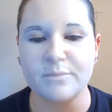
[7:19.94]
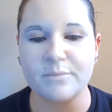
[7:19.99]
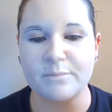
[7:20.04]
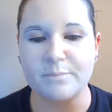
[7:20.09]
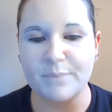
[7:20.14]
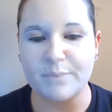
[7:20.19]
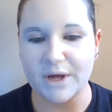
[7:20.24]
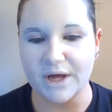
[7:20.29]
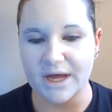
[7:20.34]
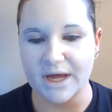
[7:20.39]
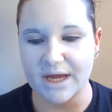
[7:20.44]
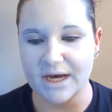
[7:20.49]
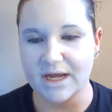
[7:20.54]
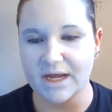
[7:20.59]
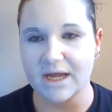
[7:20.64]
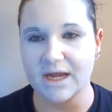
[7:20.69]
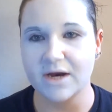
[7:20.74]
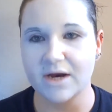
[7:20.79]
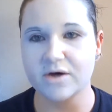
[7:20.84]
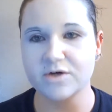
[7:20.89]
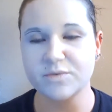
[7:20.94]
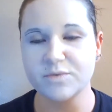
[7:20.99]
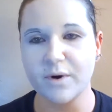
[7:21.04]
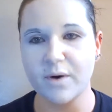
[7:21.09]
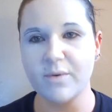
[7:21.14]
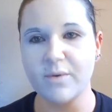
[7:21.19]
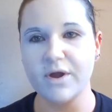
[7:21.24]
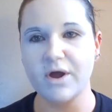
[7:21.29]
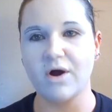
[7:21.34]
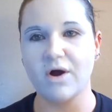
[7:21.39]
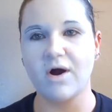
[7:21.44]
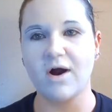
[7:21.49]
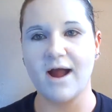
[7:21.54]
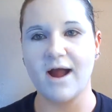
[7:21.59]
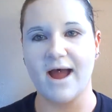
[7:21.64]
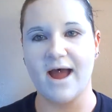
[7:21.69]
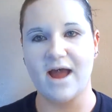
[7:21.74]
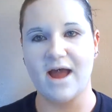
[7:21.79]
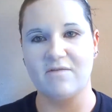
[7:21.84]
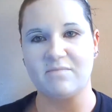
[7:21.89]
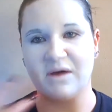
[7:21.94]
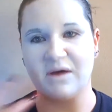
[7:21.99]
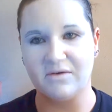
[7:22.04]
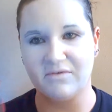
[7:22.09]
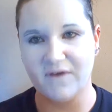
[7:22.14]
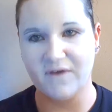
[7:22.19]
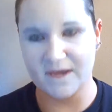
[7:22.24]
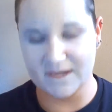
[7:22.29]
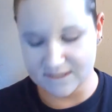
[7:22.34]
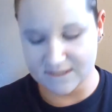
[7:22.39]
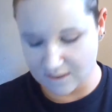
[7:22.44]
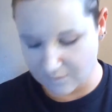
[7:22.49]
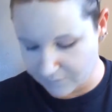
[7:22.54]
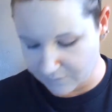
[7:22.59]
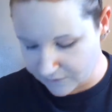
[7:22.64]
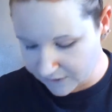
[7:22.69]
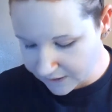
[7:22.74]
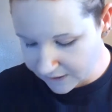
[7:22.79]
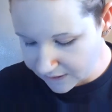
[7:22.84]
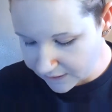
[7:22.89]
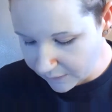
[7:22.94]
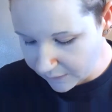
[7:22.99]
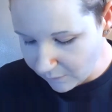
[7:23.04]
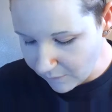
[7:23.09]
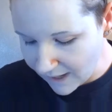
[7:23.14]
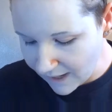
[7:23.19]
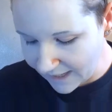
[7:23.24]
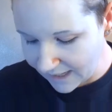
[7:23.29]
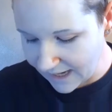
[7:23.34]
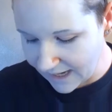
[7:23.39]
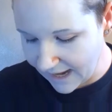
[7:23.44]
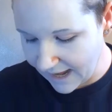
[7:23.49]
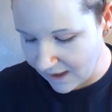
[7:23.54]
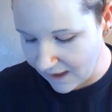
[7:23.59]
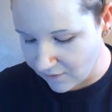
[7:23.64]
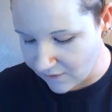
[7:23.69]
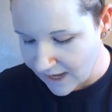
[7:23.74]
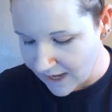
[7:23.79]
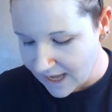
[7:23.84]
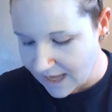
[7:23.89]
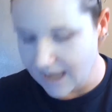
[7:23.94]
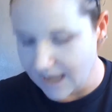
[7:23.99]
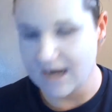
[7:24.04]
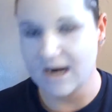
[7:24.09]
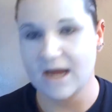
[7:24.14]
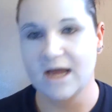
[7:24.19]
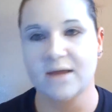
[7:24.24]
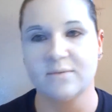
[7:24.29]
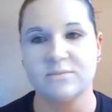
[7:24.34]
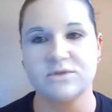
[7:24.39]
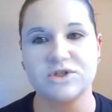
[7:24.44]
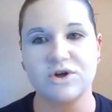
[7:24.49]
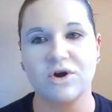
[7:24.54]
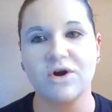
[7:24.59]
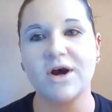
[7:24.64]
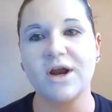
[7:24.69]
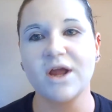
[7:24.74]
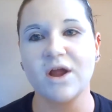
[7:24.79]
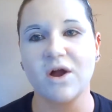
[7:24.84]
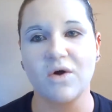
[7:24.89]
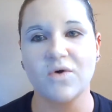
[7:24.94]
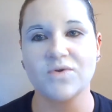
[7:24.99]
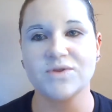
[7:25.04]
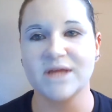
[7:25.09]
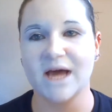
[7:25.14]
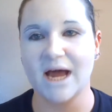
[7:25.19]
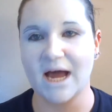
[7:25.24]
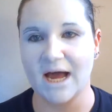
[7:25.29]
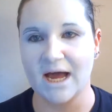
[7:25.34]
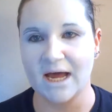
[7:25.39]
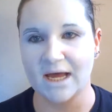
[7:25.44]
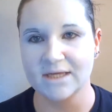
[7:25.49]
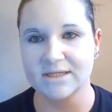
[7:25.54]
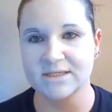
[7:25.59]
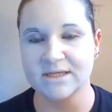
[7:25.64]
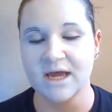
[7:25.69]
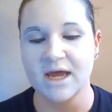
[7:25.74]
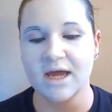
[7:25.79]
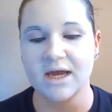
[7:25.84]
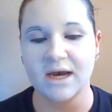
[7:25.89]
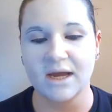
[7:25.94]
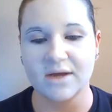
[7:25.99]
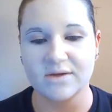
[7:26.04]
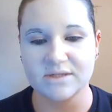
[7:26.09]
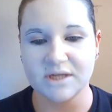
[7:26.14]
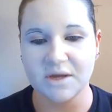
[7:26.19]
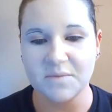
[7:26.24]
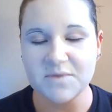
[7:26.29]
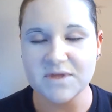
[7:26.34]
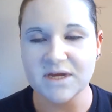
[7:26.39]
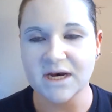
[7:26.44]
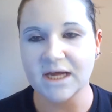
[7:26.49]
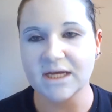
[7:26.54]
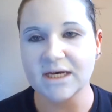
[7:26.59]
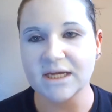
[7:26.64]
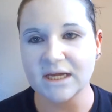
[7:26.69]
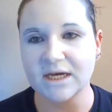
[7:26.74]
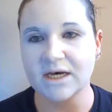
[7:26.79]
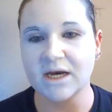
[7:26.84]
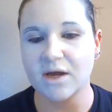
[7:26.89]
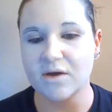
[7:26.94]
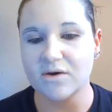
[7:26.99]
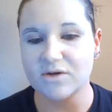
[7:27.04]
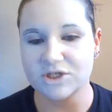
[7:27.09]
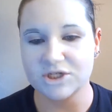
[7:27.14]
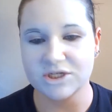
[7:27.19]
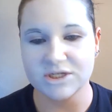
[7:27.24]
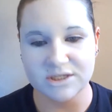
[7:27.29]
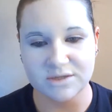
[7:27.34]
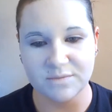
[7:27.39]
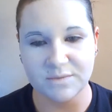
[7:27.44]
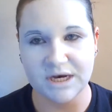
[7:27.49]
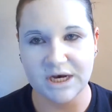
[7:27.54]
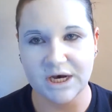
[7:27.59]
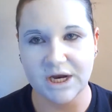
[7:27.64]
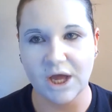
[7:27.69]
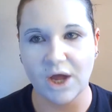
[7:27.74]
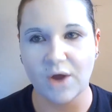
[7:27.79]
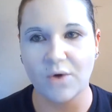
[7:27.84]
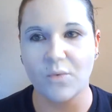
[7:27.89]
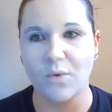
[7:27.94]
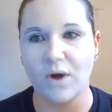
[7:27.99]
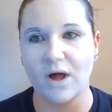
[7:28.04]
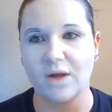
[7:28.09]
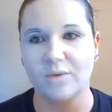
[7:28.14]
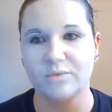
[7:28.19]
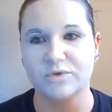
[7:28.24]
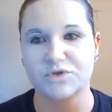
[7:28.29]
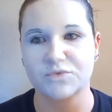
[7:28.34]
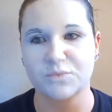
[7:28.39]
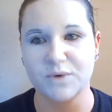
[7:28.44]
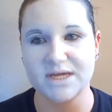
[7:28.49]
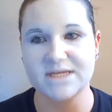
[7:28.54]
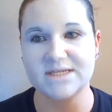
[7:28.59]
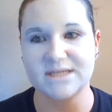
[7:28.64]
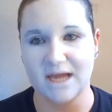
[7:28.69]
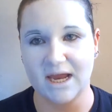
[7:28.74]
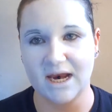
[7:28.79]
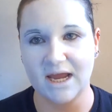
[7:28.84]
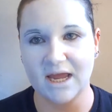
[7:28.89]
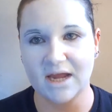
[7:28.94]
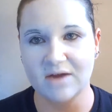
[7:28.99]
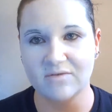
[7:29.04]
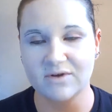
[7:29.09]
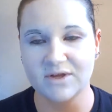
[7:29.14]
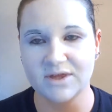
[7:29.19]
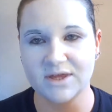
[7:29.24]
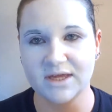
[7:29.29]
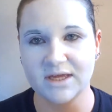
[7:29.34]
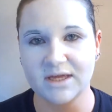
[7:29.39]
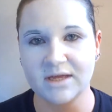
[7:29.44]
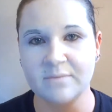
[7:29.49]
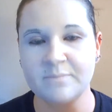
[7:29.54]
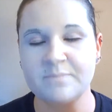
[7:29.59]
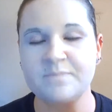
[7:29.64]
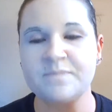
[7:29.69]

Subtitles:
But here's where we are. I have my face completely whited out, and I am starting on the eyes. Now, something I did notice just a minute ago while I was resetting everything,